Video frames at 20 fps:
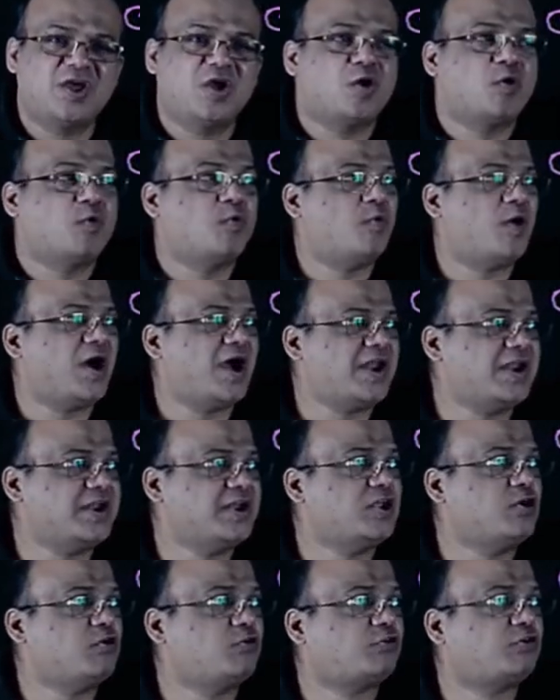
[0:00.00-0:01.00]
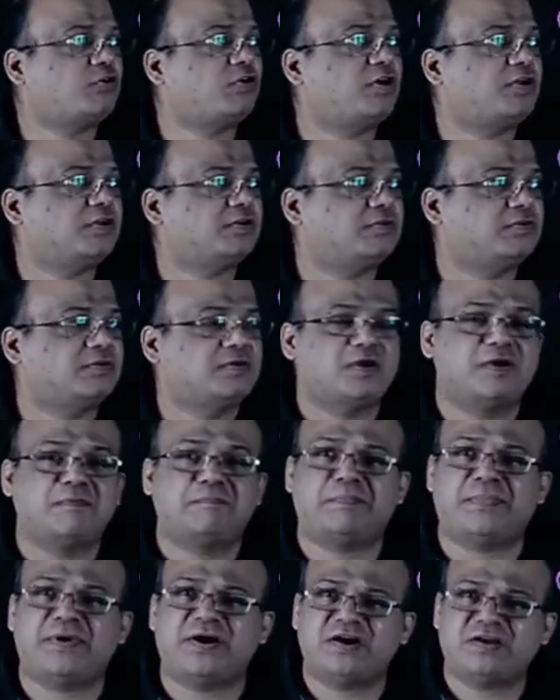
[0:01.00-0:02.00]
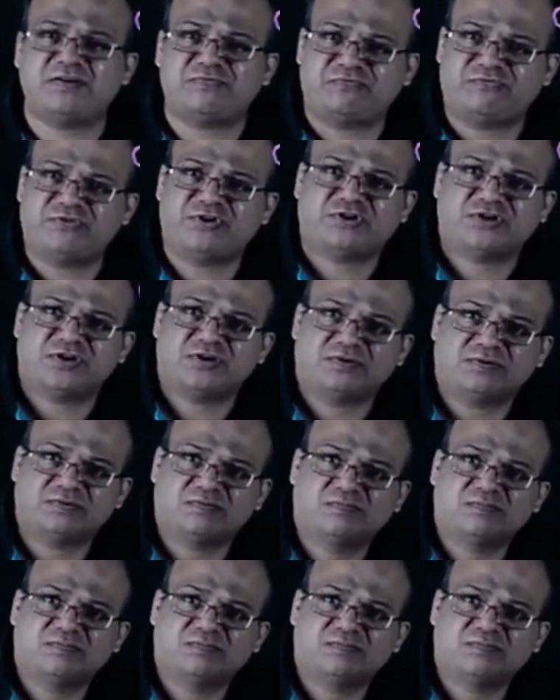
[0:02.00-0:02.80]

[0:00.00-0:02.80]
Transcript: One neutron per fission